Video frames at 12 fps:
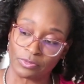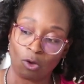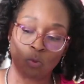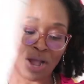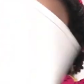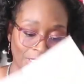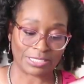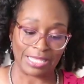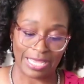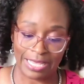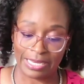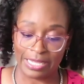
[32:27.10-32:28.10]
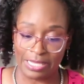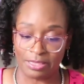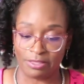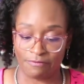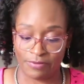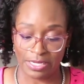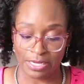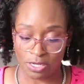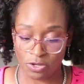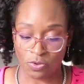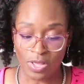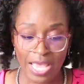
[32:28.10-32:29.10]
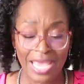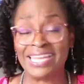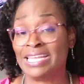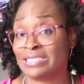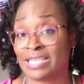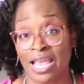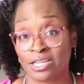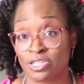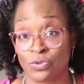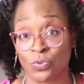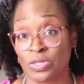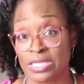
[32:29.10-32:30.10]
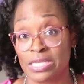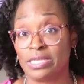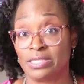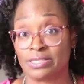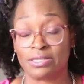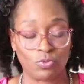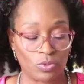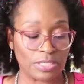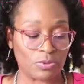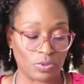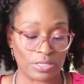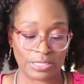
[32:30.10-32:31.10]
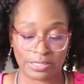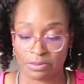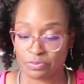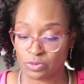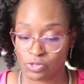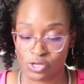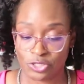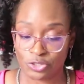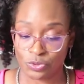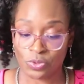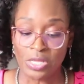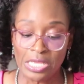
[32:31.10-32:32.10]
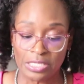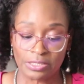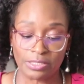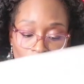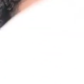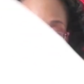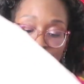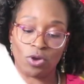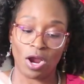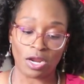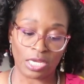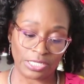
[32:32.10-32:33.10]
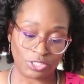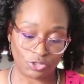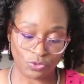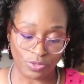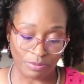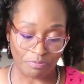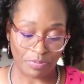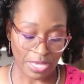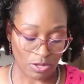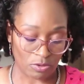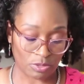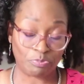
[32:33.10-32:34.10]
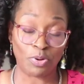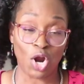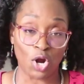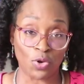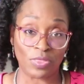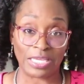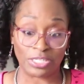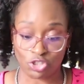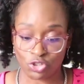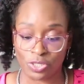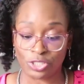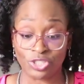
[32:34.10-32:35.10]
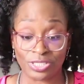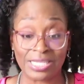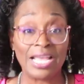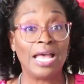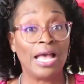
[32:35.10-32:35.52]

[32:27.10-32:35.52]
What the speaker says: watch that in the video, and it's actually really easy, really really simple to do. So if you are going to do the belt per the instructions,